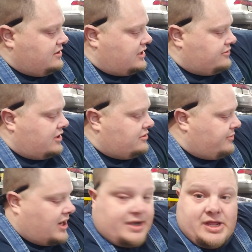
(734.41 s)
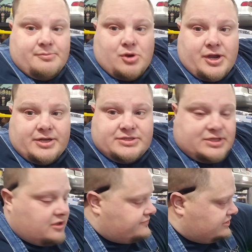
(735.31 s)
I'd rather buy name brand
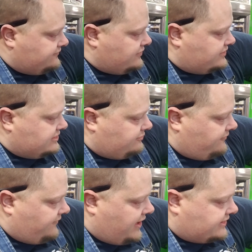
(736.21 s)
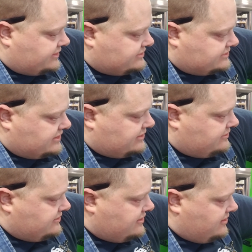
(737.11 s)
stuff. Just the simple fact is,
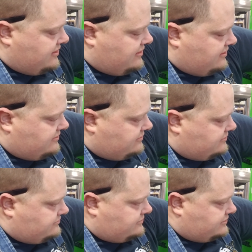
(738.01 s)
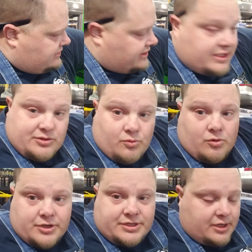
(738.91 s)
I get the
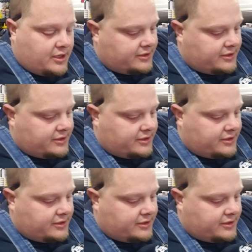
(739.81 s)
warranty on it.